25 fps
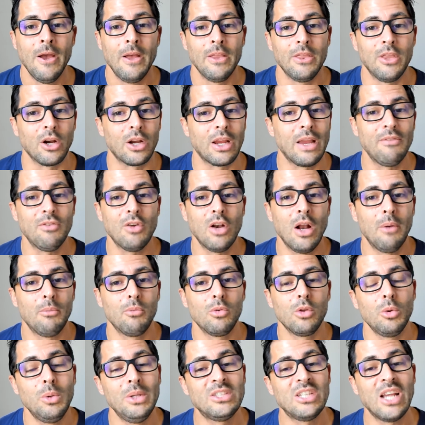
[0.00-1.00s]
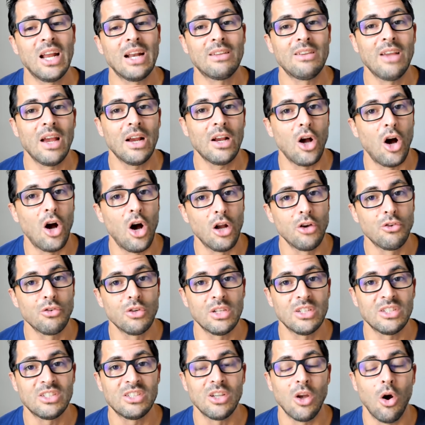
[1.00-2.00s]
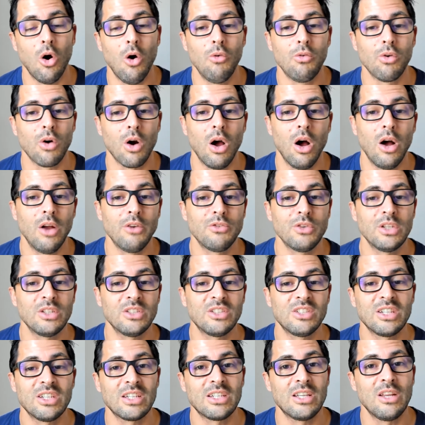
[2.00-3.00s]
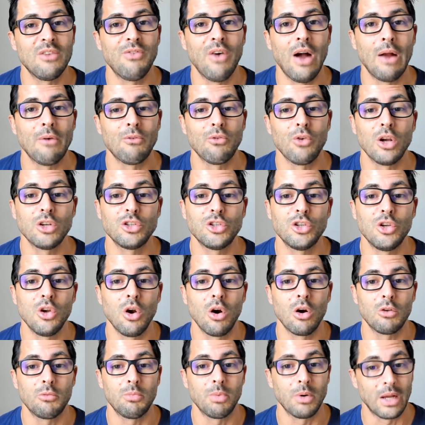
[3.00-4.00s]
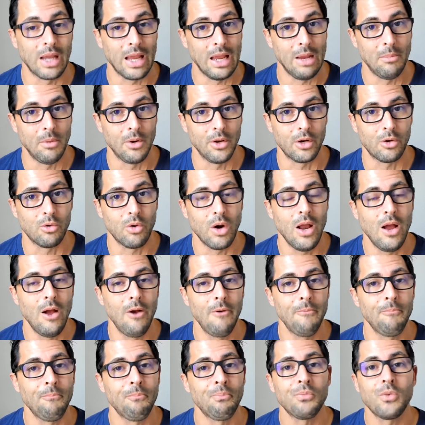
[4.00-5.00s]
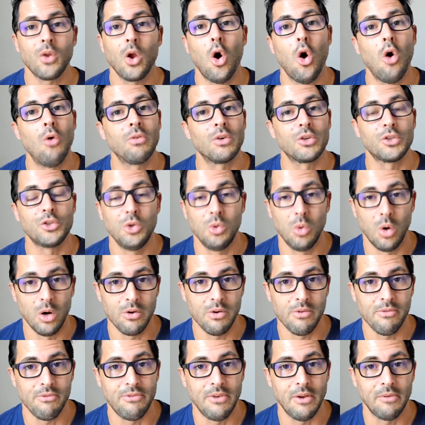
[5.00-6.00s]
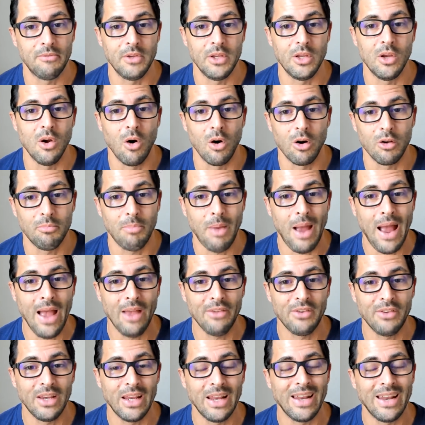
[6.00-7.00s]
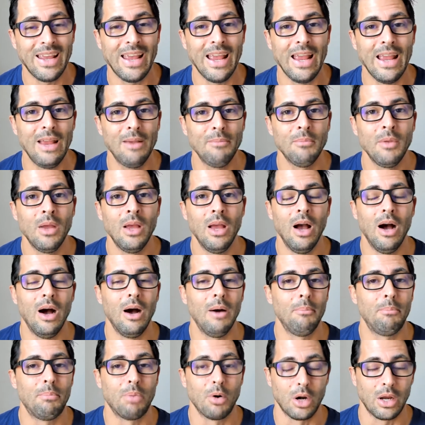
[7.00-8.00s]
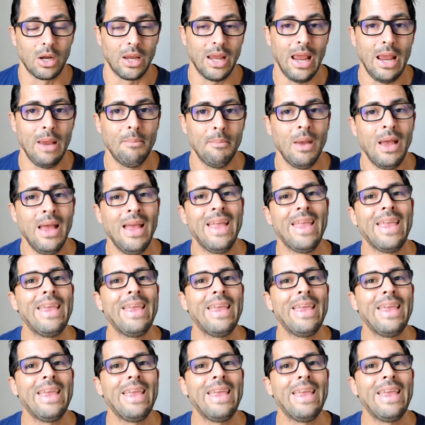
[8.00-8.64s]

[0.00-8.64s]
They're giving up Louisiana Tech over 165 rushing yards per game on the ground, over 250 yards passing in the game per game.